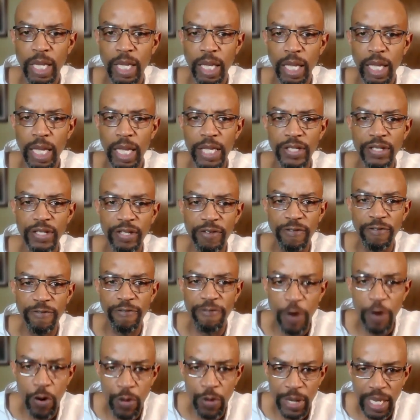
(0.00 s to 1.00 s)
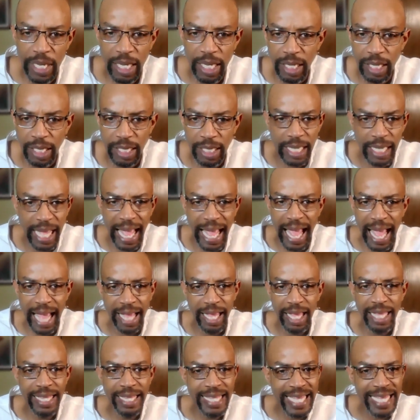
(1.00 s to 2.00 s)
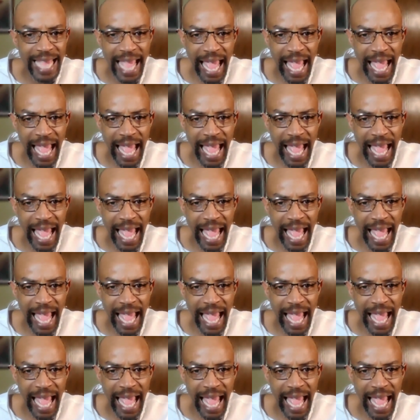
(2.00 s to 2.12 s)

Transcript: He's invoking in the